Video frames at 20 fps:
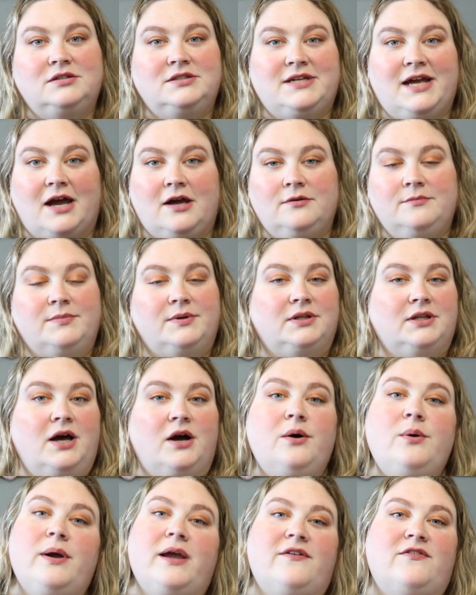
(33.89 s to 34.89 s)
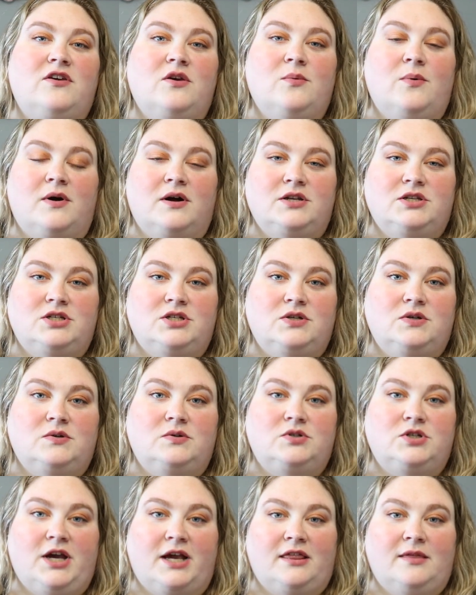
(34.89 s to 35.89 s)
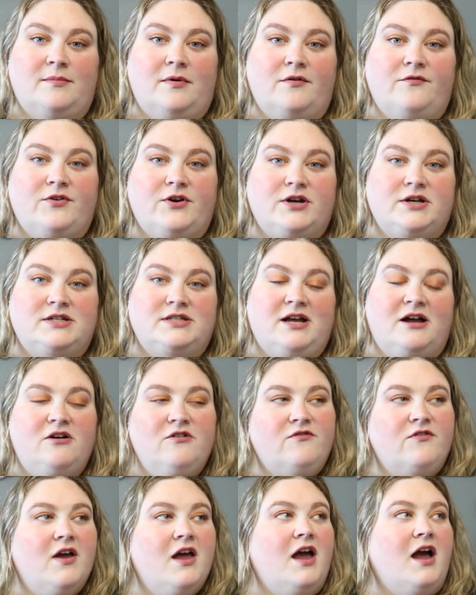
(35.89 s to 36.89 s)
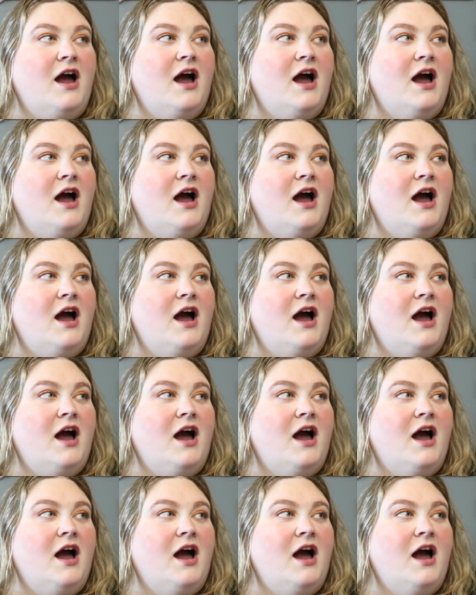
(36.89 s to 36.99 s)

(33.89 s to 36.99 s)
down below if you want to check them out for yourself.